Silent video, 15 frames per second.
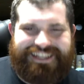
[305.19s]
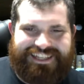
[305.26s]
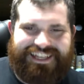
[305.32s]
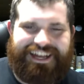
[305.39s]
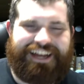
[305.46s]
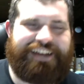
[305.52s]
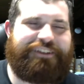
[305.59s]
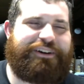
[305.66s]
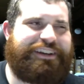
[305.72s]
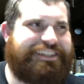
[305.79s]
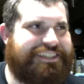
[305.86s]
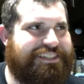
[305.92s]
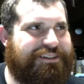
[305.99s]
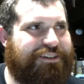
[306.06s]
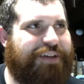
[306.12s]
I know I
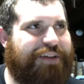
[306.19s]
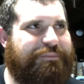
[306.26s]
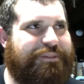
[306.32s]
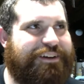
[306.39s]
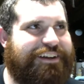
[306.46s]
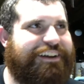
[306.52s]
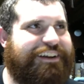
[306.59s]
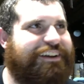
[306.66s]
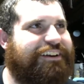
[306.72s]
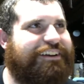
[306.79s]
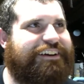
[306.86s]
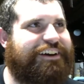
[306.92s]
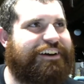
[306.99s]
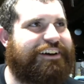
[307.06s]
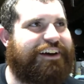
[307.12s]
just crapped on
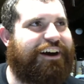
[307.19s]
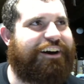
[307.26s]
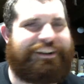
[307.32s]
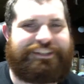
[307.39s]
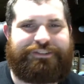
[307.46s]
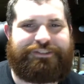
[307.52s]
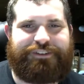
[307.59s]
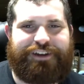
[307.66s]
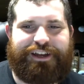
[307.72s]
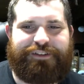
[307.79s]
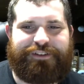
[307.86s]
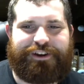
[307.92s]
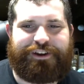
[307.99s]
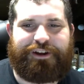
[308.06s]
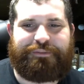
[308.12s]
Oddish for not
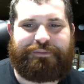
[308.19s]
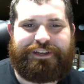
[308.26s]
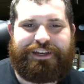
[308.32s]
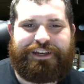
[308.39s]
having arms,